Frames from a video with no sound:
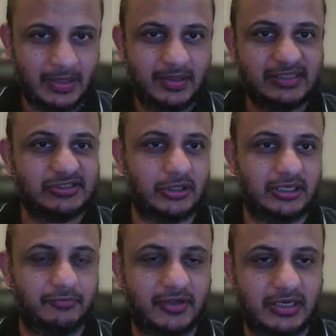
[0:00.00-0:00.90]
It's not
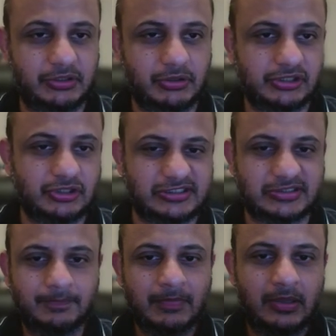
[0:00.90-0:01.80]
difficult. You can just,
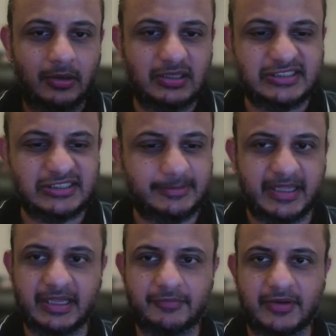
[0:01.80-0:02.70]
honestly
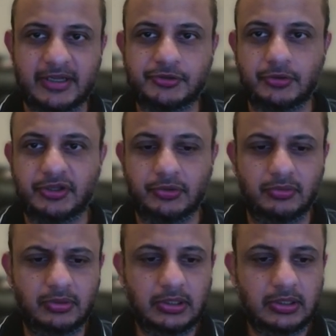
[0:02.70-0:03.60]
speaking, if I show
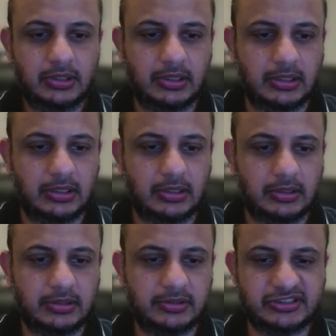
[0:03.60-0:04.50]
you,
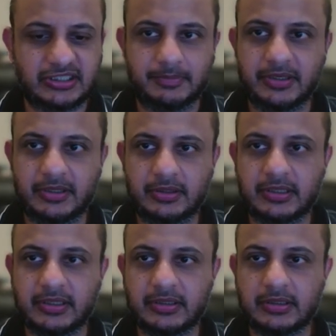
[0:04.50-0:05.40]
I
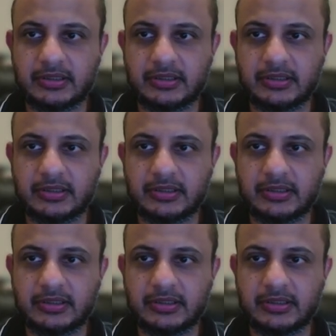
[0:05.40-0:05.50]
think